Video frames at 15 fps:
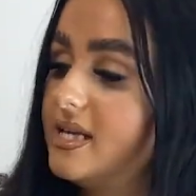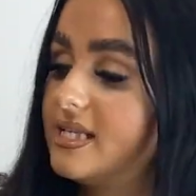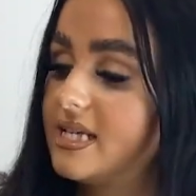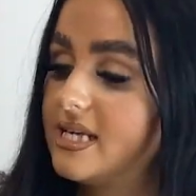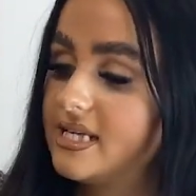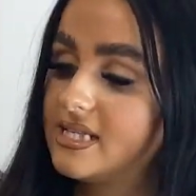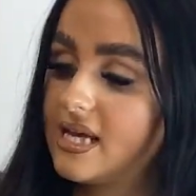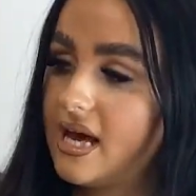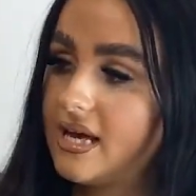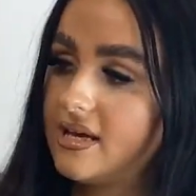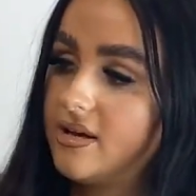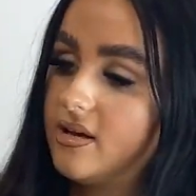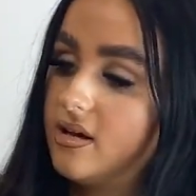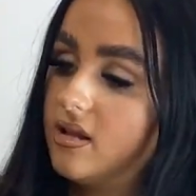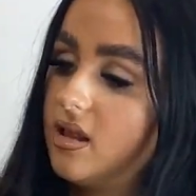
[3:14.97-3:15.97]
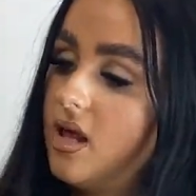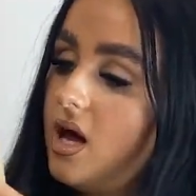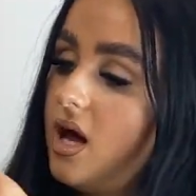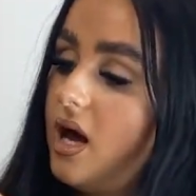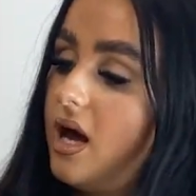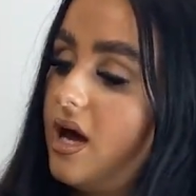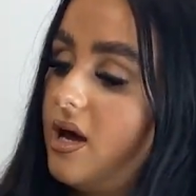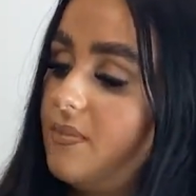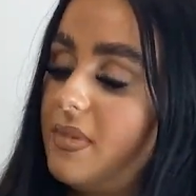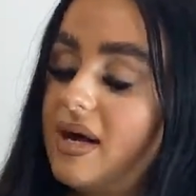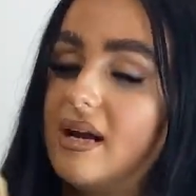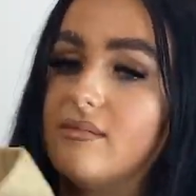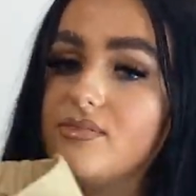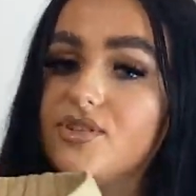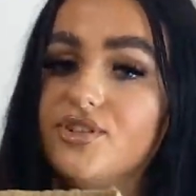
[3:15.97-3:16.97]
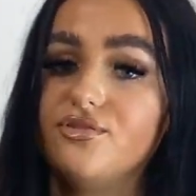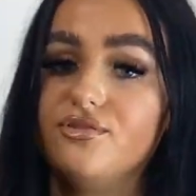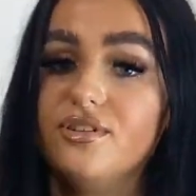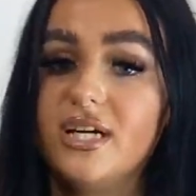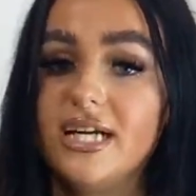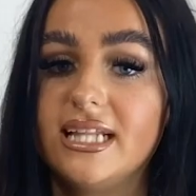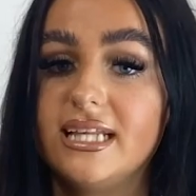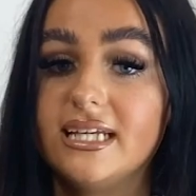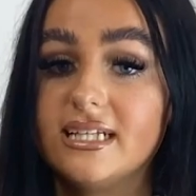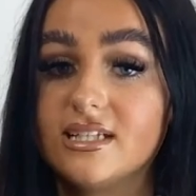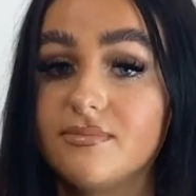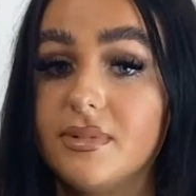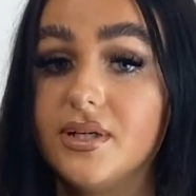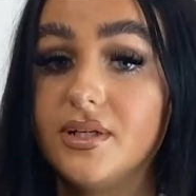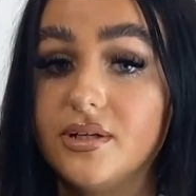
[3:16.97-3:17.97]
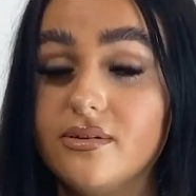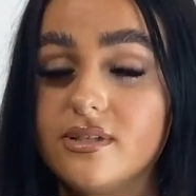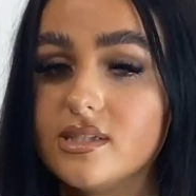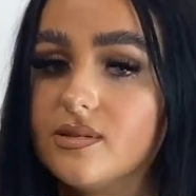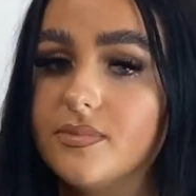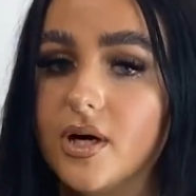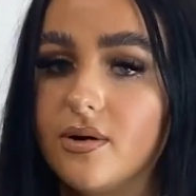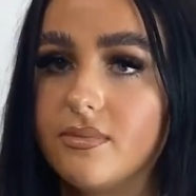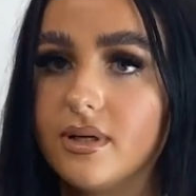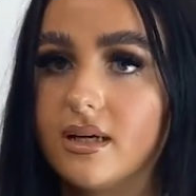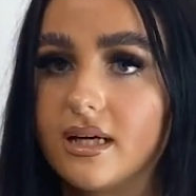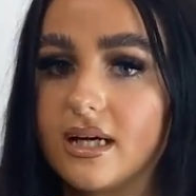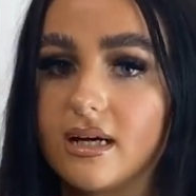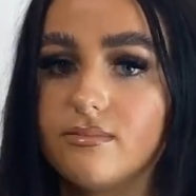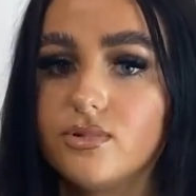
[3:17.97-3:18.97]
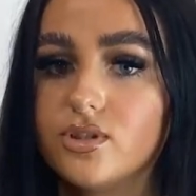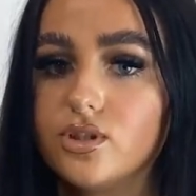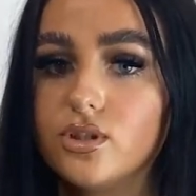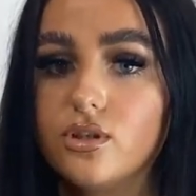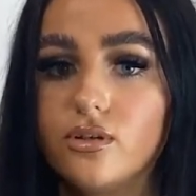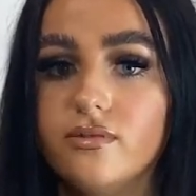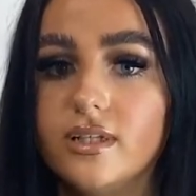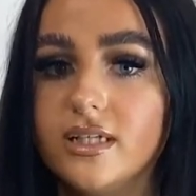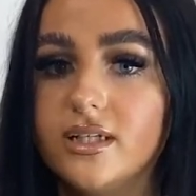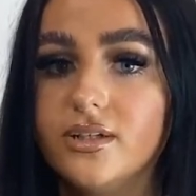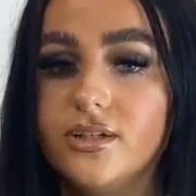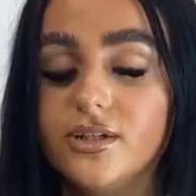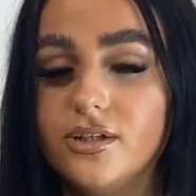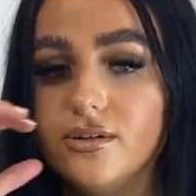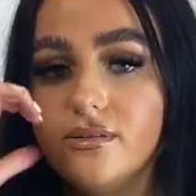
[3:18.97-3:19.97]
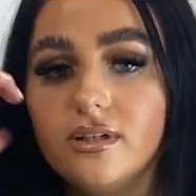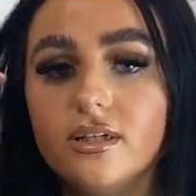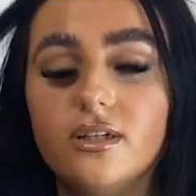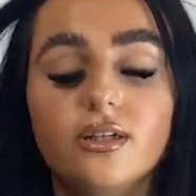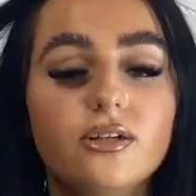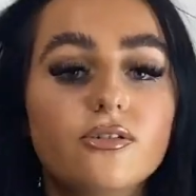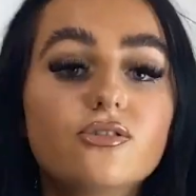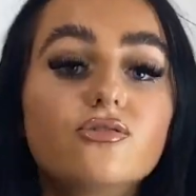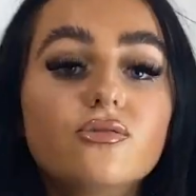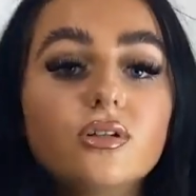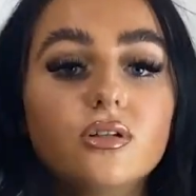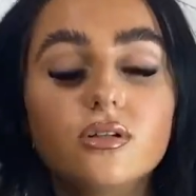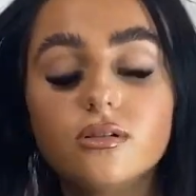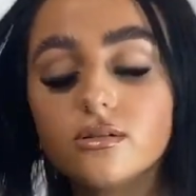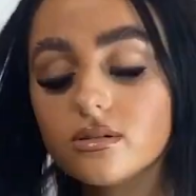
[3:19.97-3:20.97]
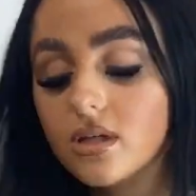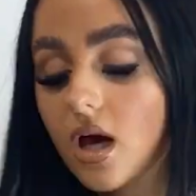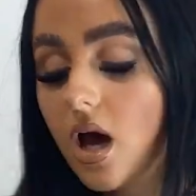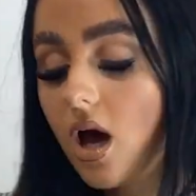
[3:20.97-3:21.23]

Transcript: detail. Um, and I'm just really into my nudes at the moment. Like I'm just loving nude and neutrals.